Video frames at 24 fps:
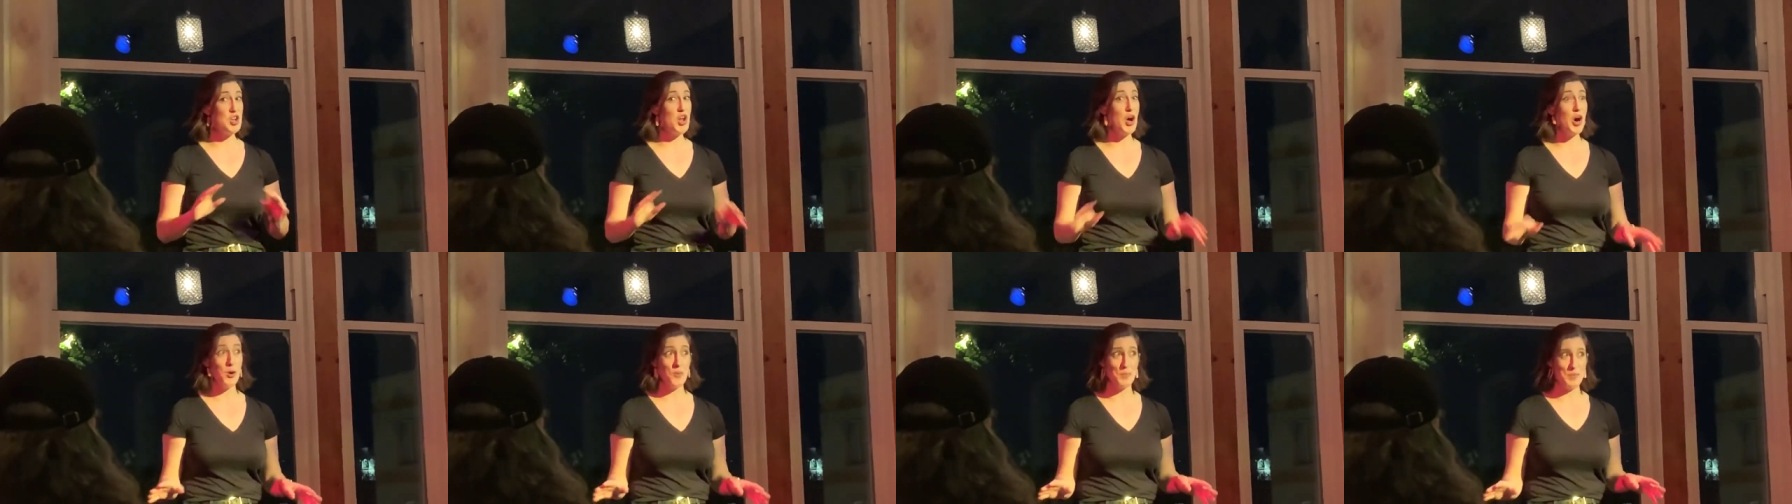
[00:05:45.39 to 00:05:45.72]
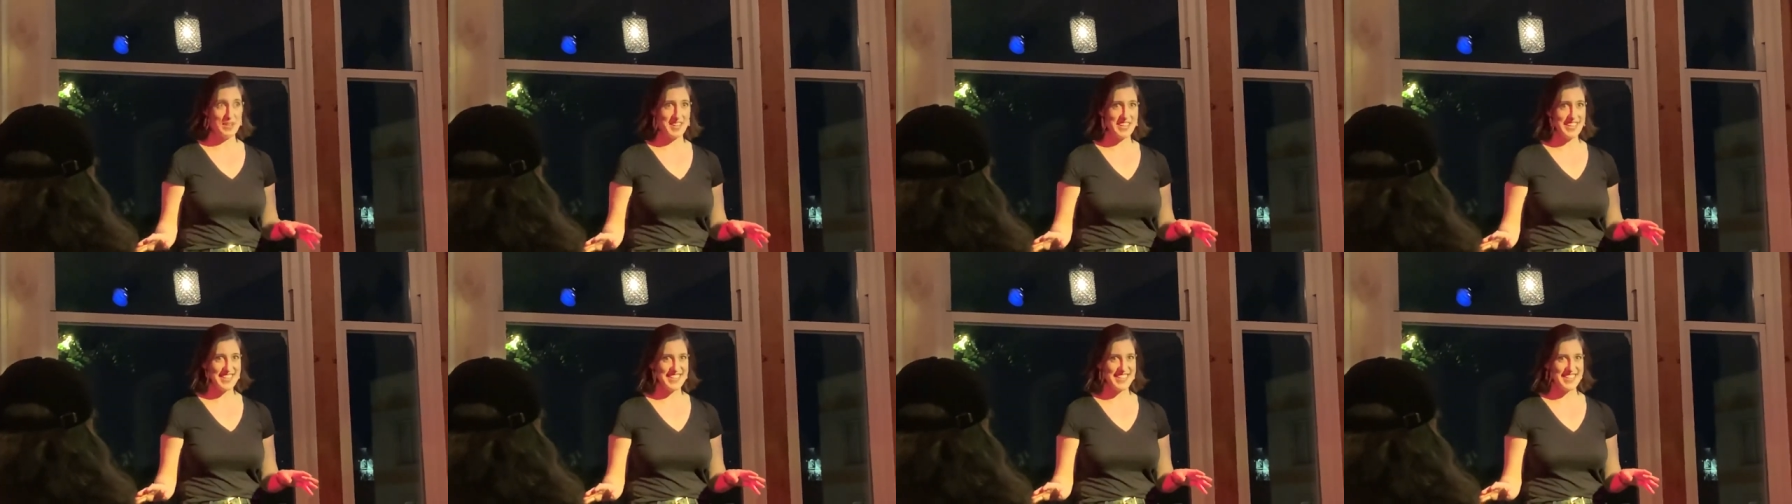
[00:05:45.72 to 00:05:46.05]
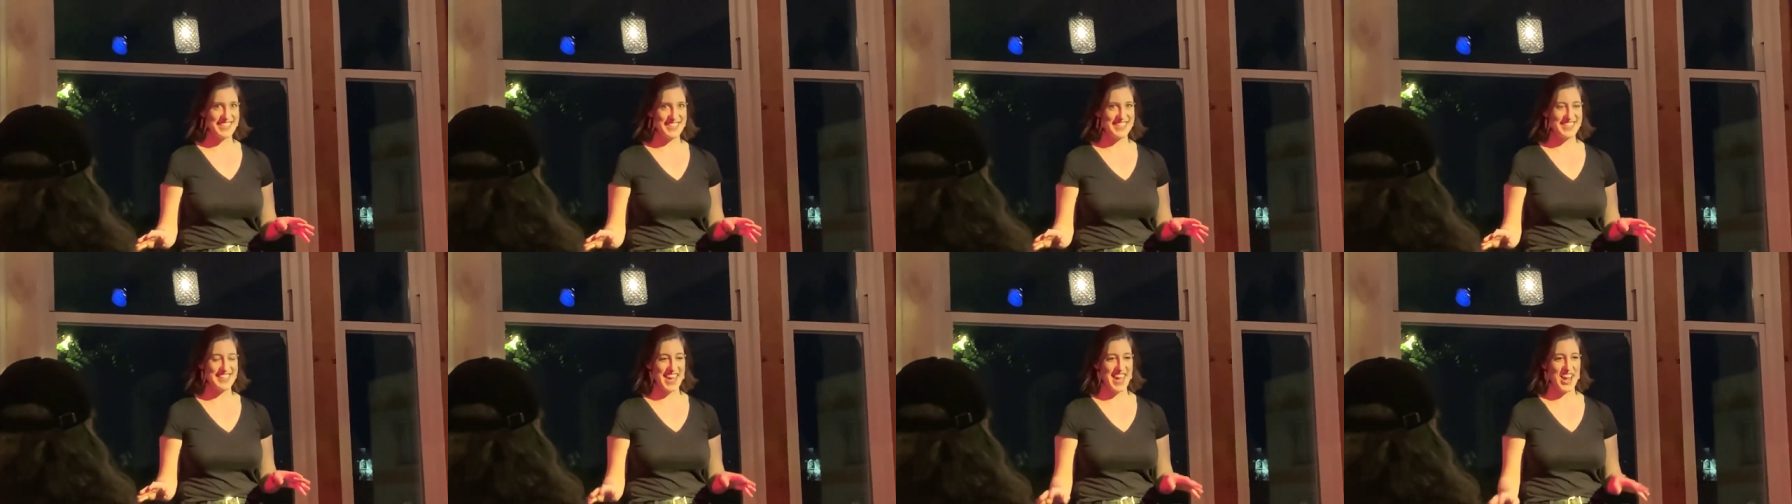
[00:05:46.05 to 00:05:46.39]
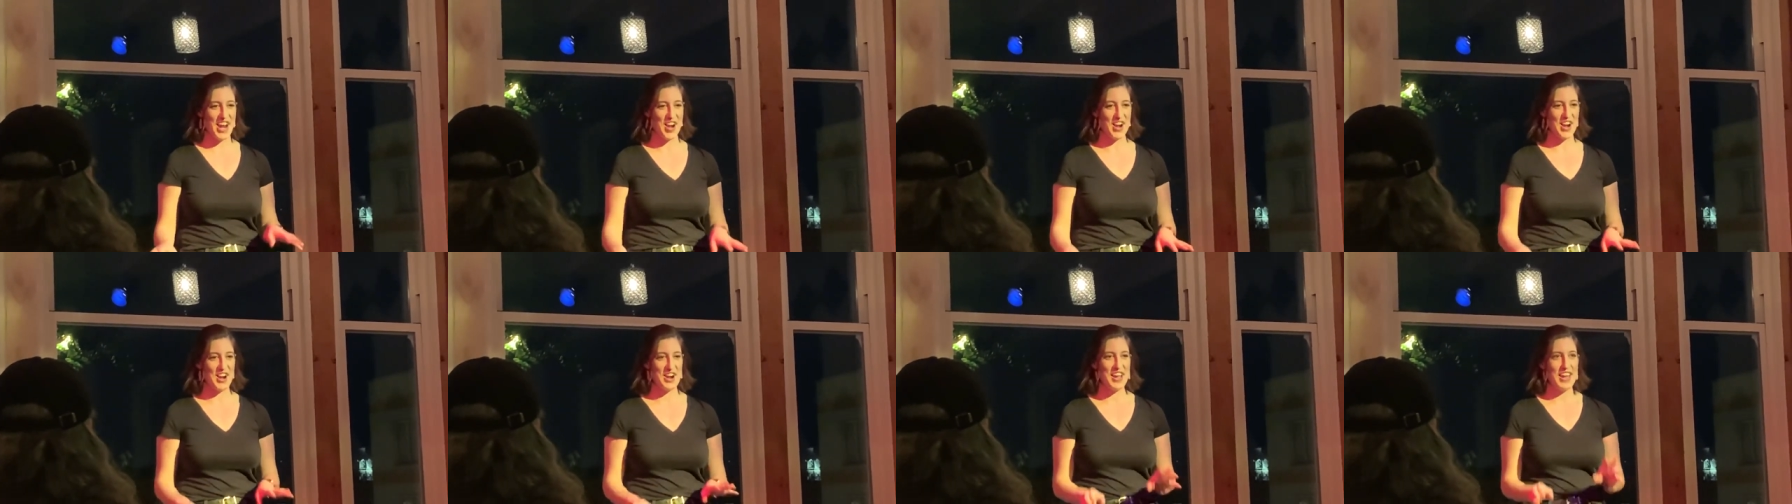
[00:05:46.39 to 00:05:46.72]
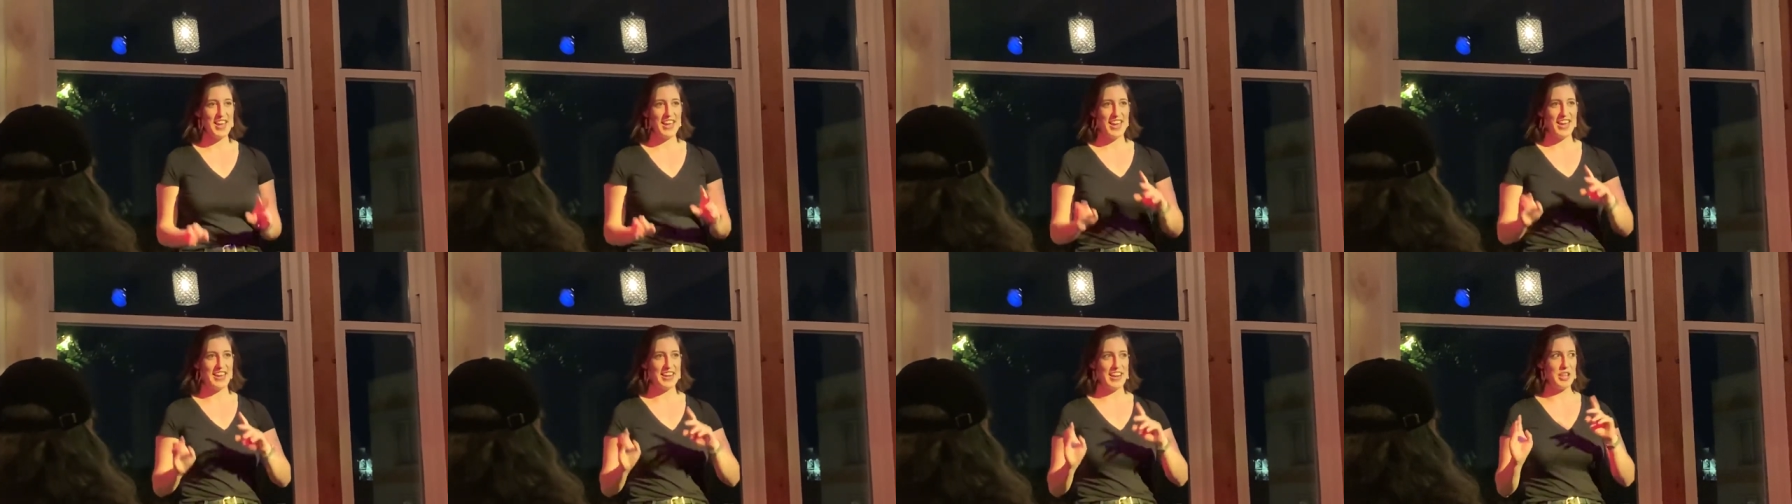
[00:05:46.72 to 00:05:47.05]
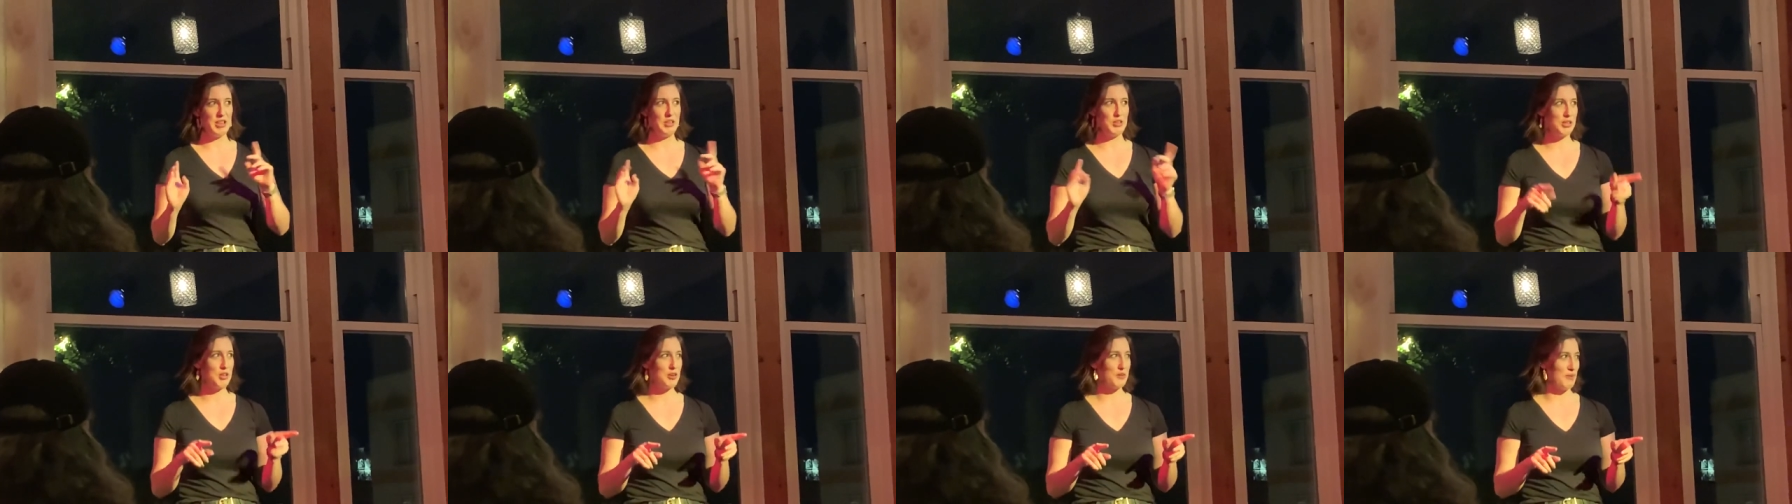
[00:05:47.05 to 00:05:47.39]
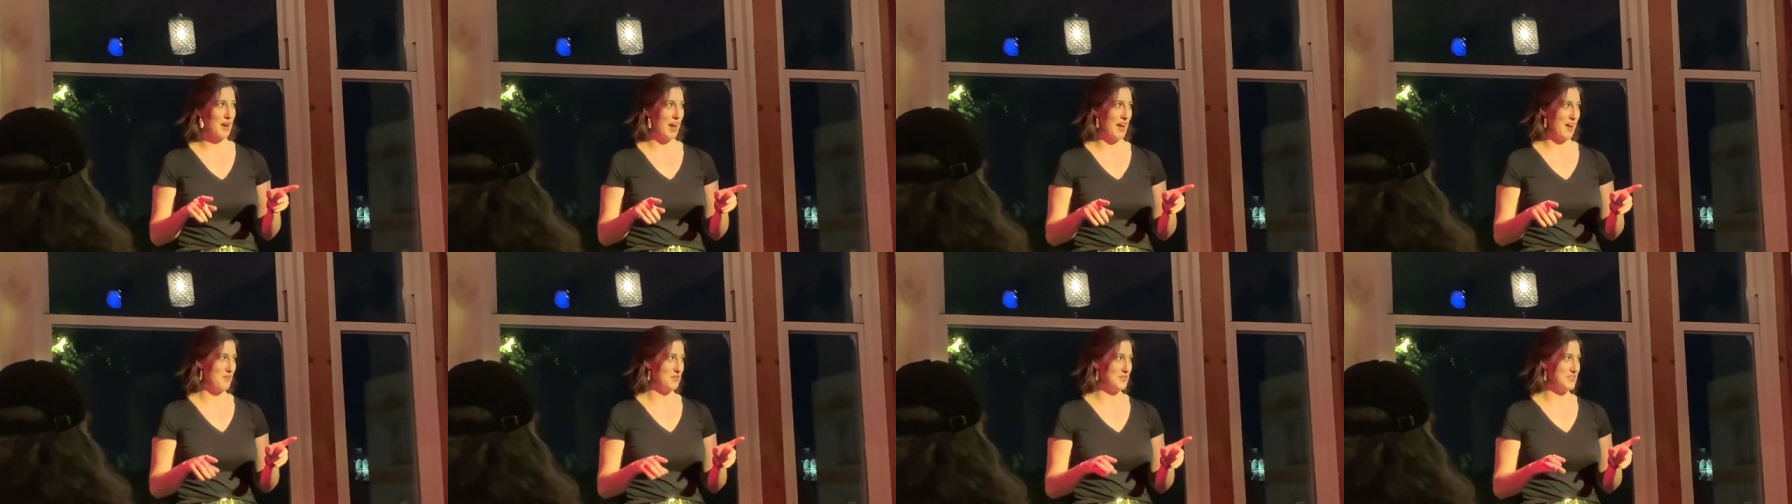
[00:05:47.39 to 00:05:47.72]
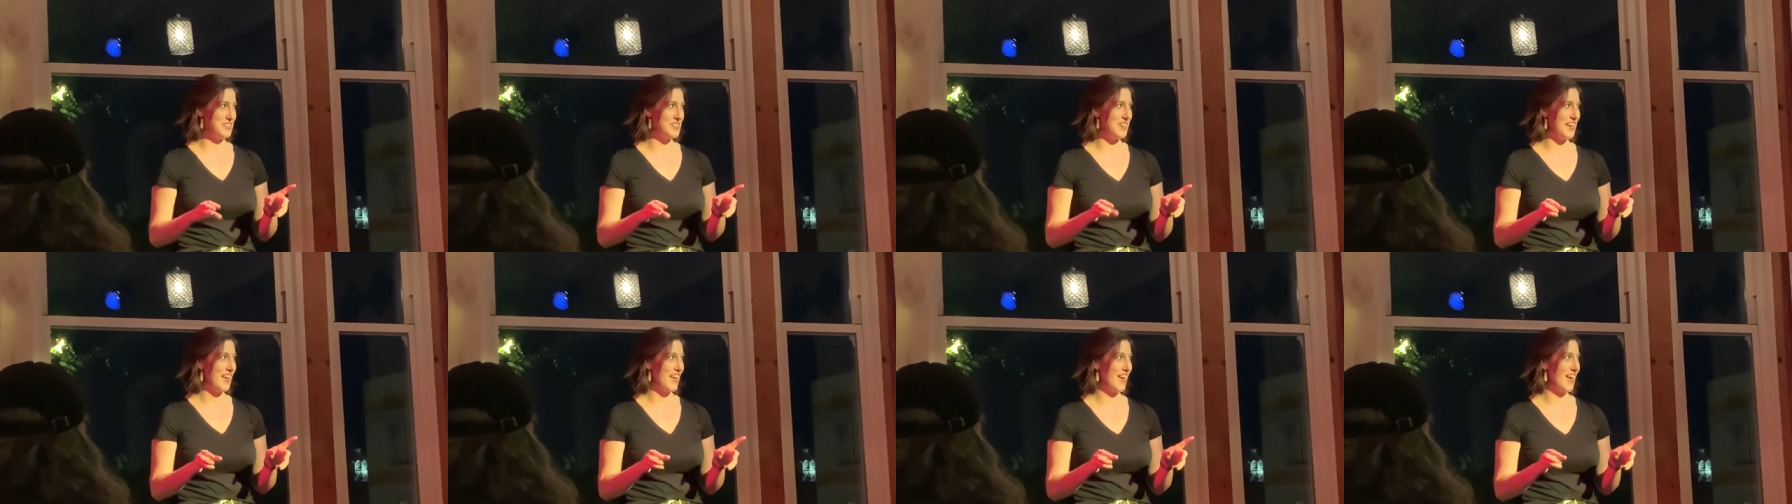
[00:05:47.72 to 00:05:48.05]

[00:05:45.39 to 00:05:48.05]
Nobody is there. And I look around,